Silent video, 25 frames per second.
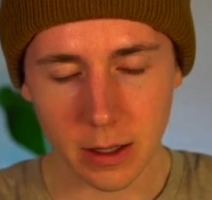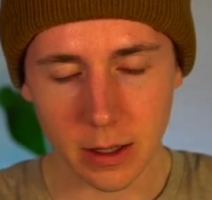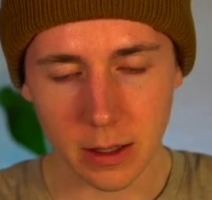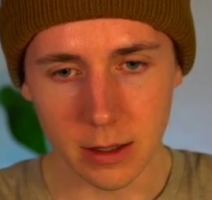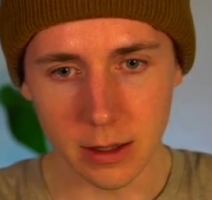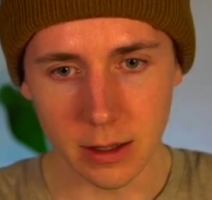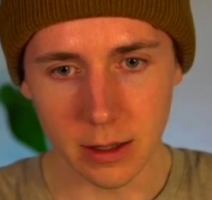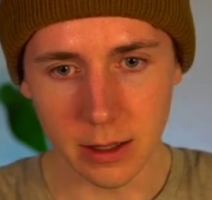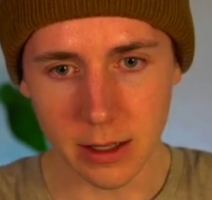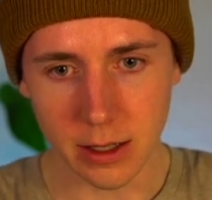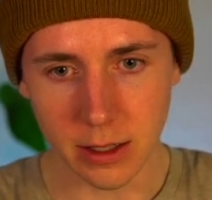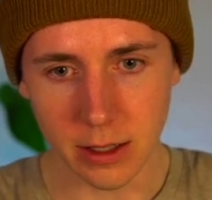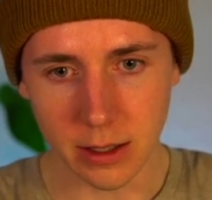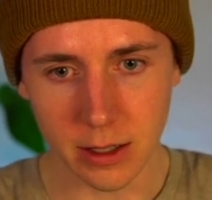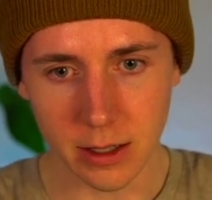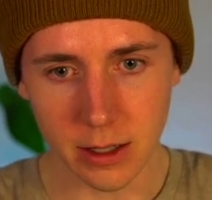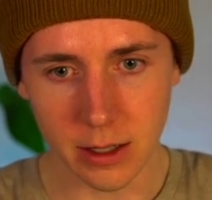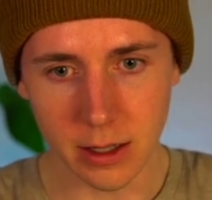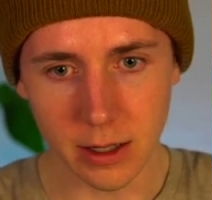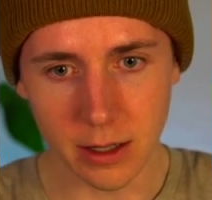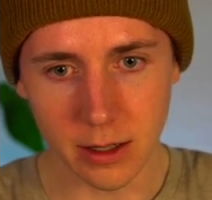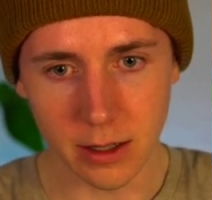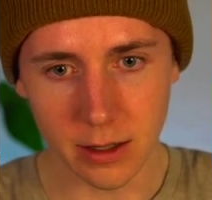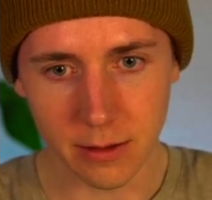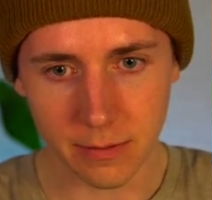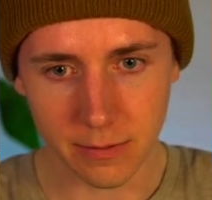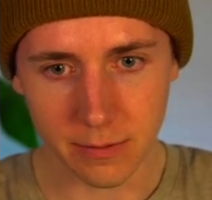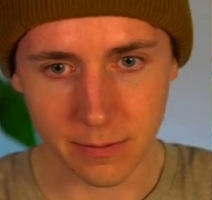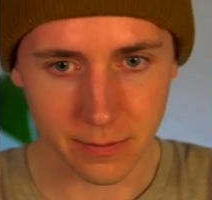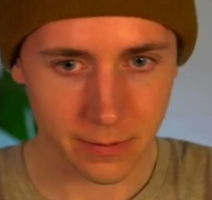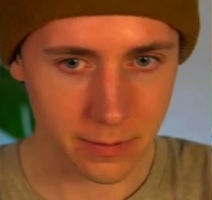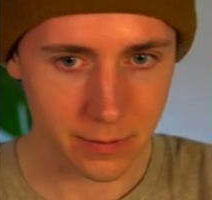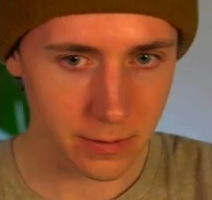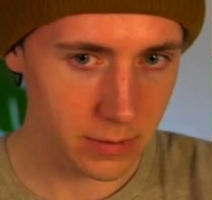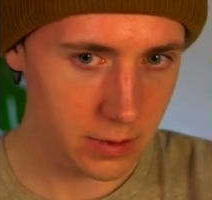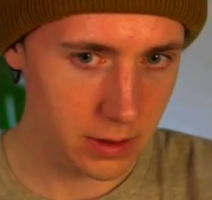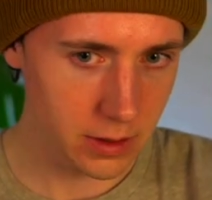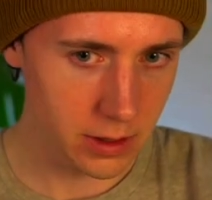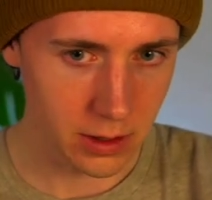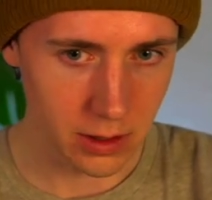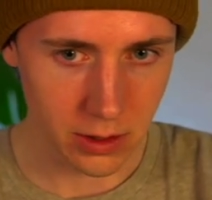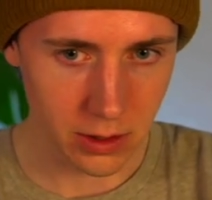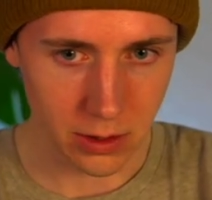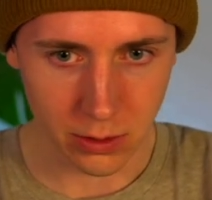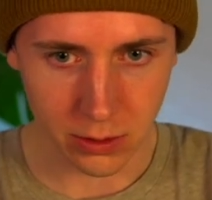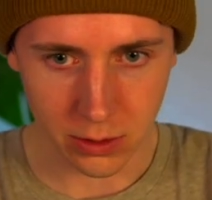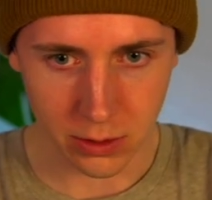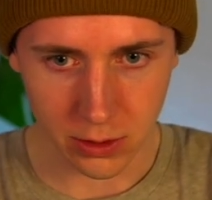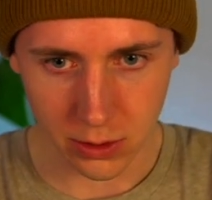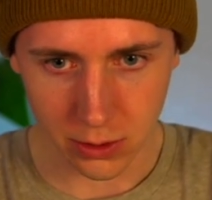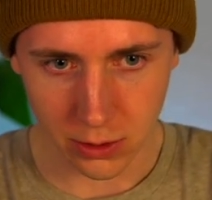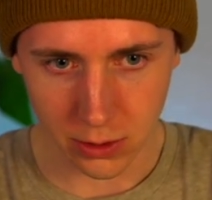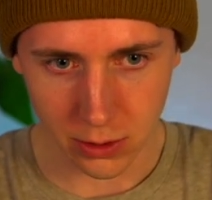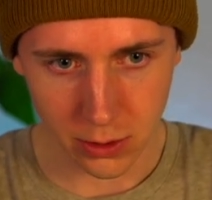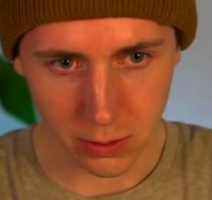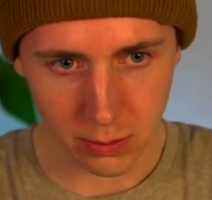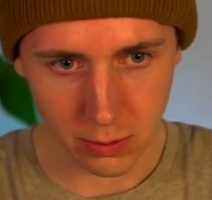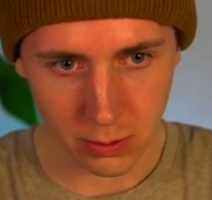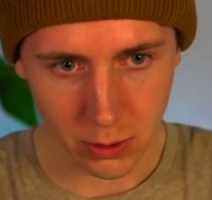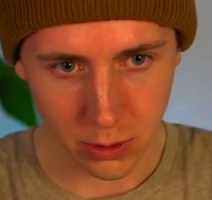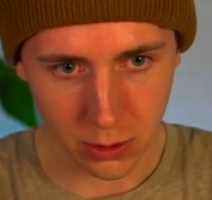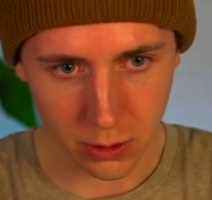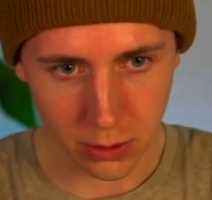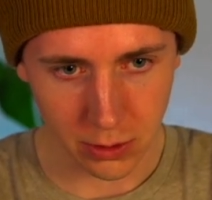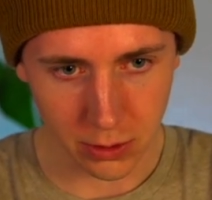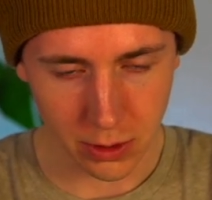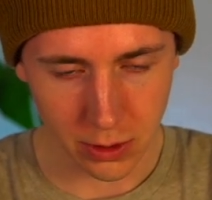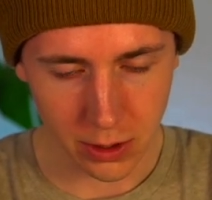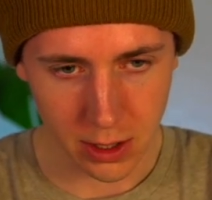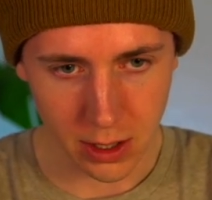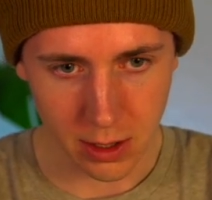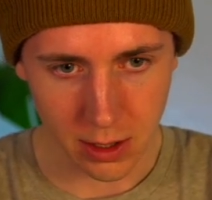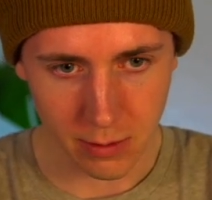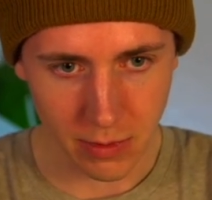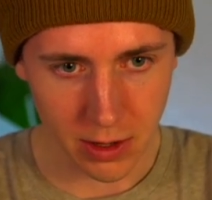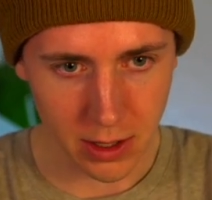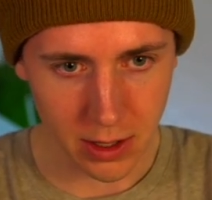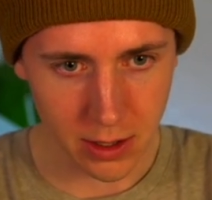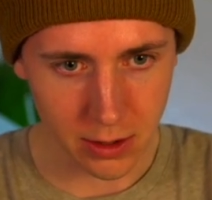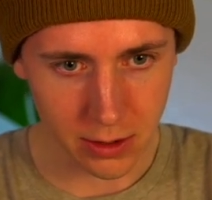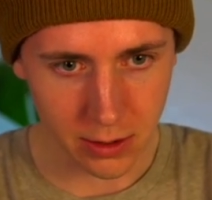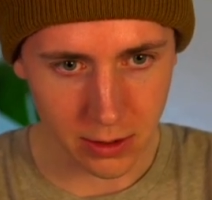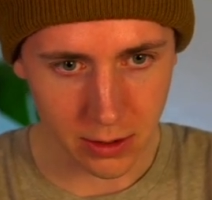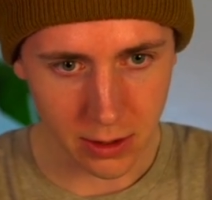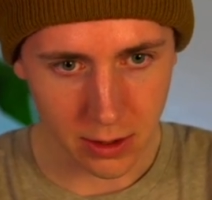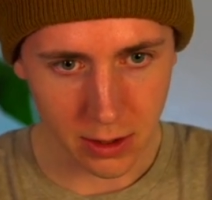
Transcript: LinkedIn, YouTube, cold email.